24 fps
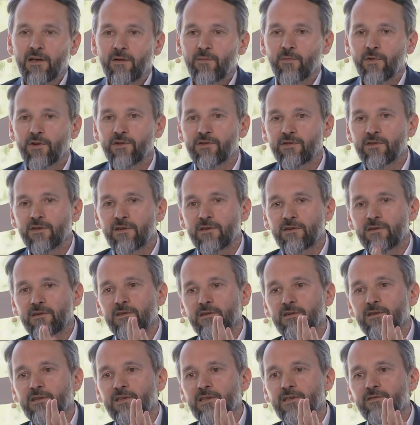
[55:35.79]
But
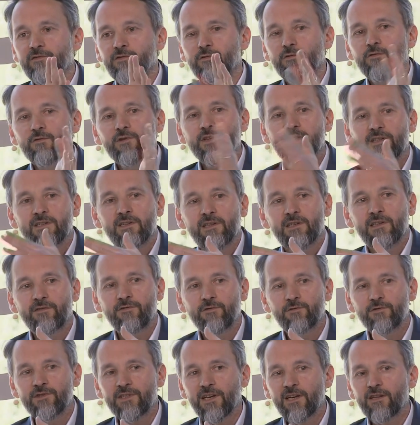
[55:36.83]
if
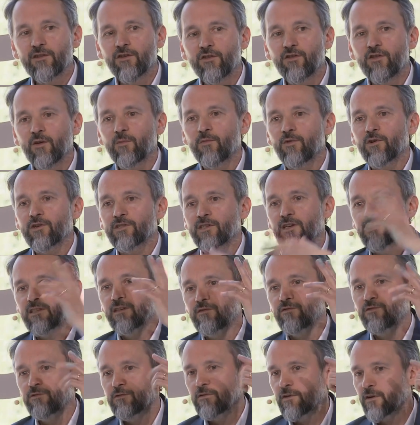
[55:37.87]
you take the numbers I
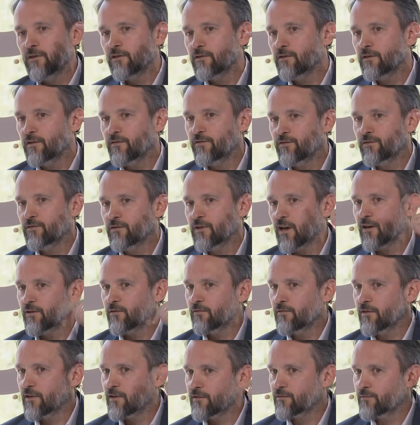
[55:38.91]
give you and if you
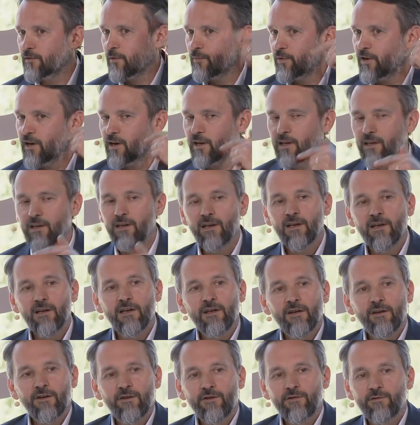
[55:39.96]
calculate rapidly,
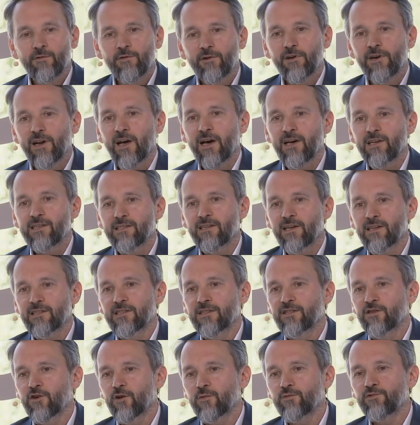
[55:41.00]
you realize that
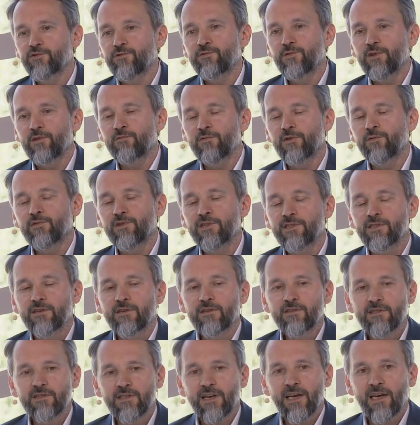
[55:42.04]
Scope 3
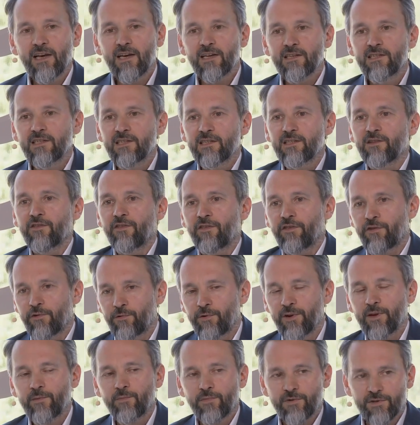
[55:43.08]
represents
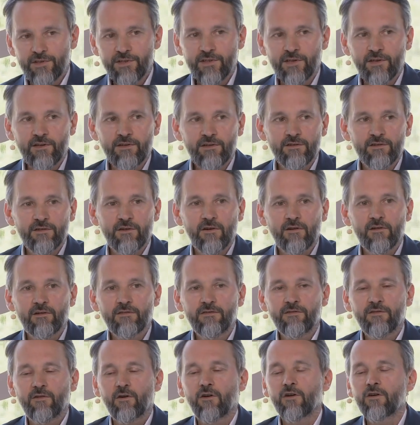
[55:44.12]
83%
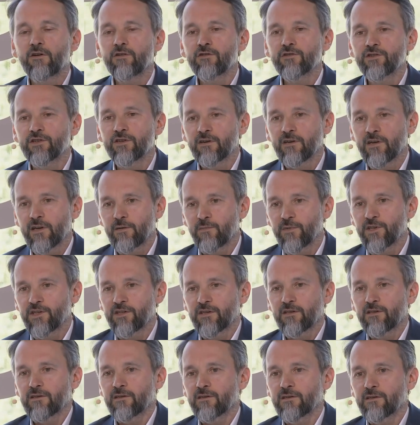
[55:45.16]
of Orange
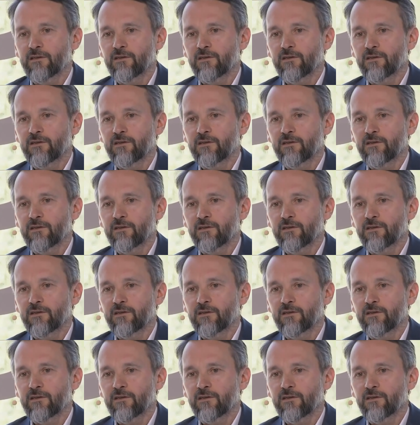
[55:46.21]
emission.